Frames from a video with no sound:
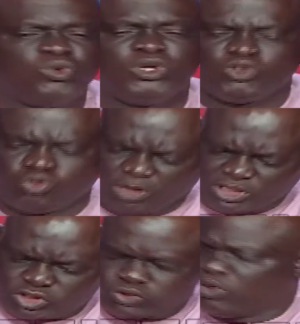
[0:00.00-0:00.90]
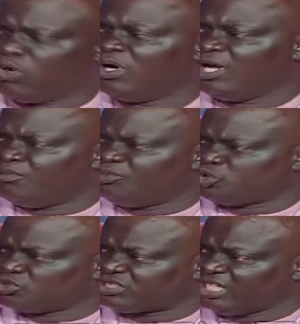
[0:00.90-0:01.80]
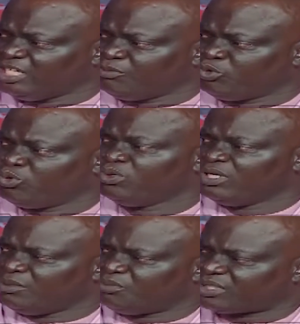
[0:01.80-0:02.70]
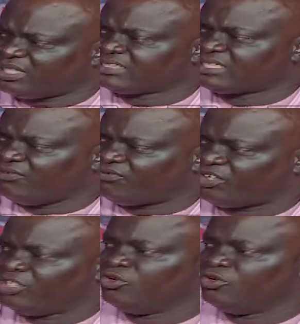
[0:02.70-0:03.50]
to ensure sustainable press freedom